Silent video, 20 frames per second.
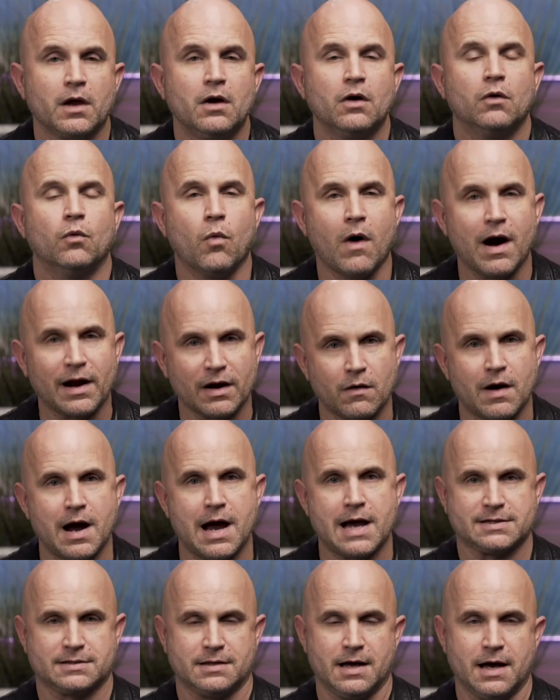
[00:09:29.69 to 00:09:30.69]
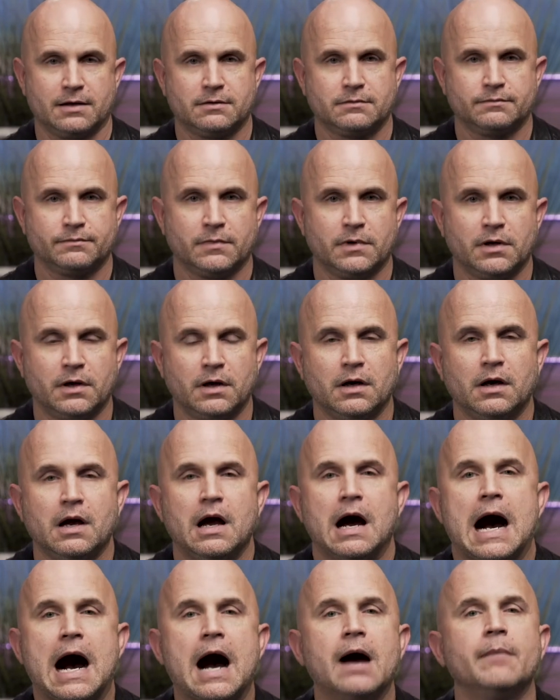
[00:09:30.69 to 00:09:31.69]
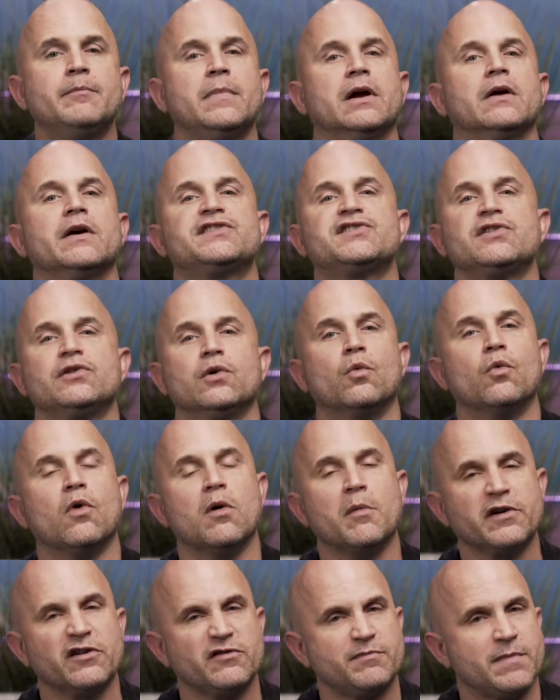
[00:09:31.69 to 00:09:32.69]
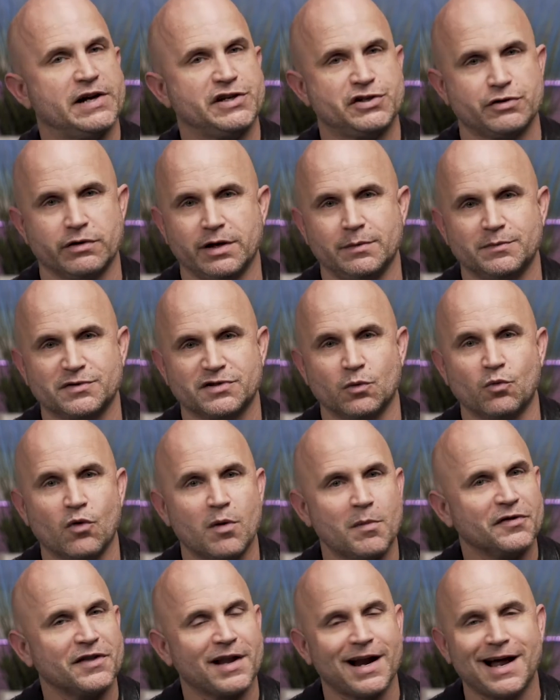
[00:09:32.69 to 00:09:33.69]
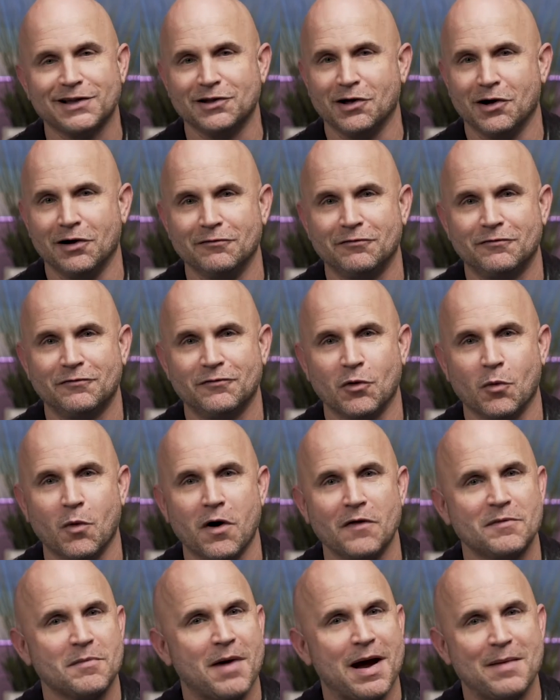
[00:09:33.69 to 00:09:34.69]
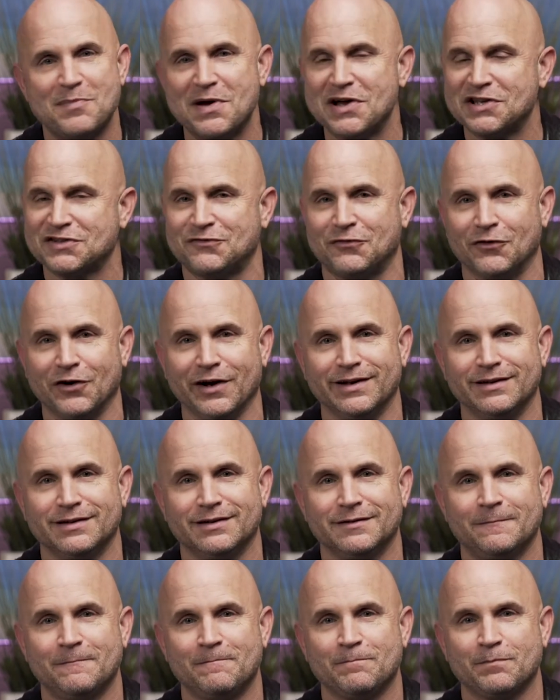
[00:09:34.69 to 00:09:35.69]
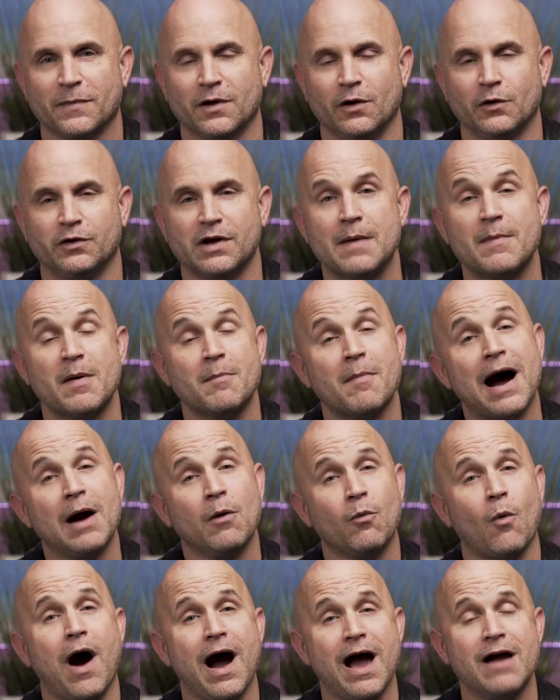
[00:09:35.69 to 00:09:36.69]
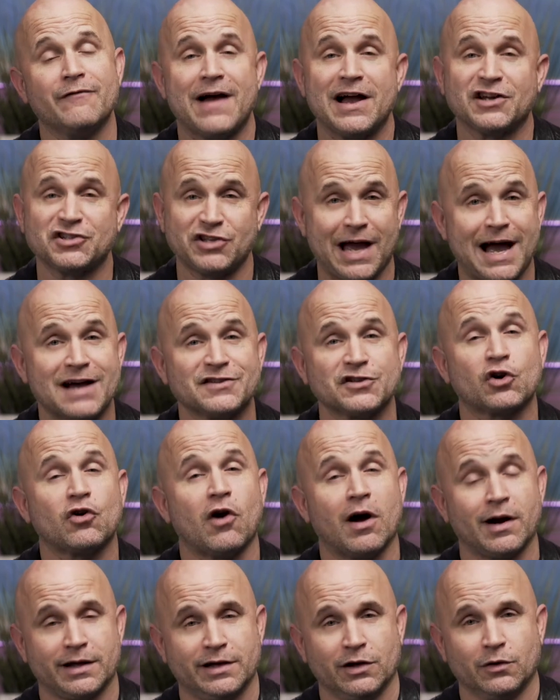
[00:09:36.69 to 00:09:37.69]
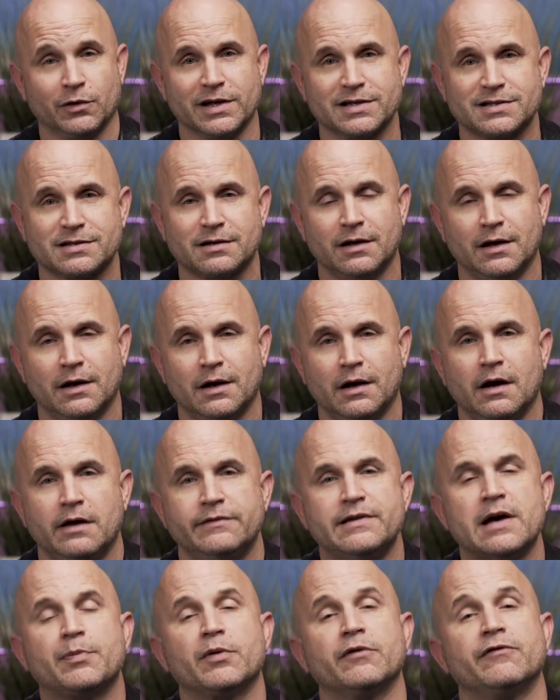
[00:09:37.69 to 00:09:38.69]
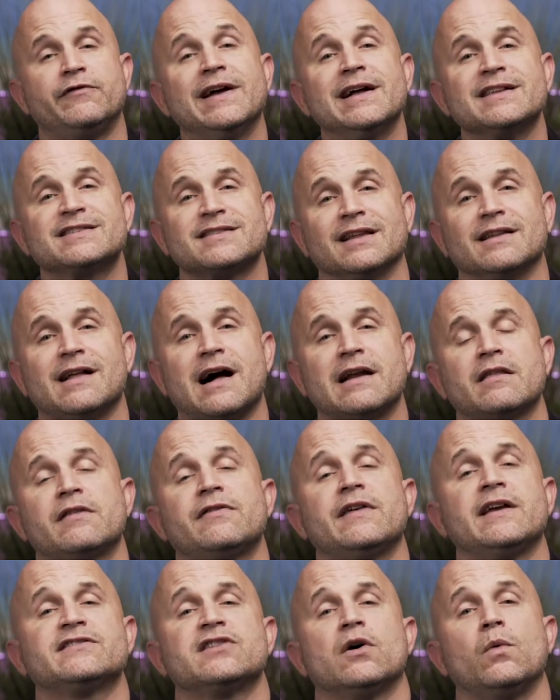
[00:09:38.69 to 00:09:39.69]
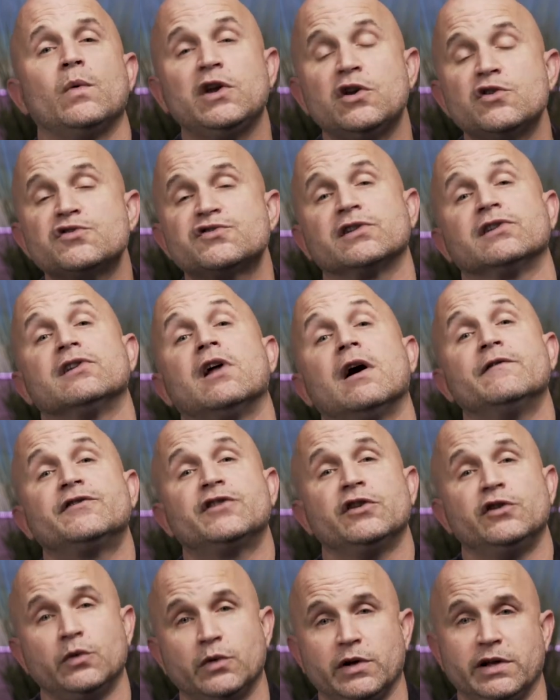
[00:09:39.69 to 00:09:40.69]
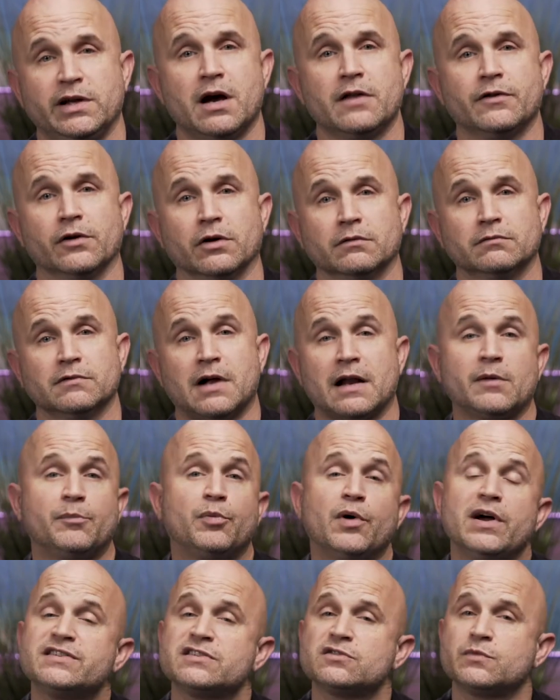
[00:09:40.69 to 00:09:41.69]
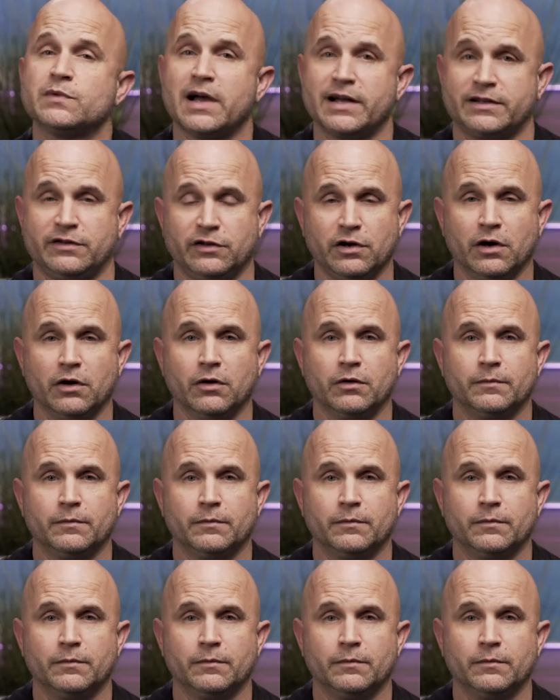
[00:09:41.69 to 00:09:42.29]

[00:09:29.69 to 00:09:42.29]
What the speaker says: Why do I ask that? I'm married to the woman of my dreams, the woman that I love, the one that my best friend. Okay, but my wife actually has a chronic illness that prevents a lot of the things that we used to love to do together, a lot of the places we'd like to go.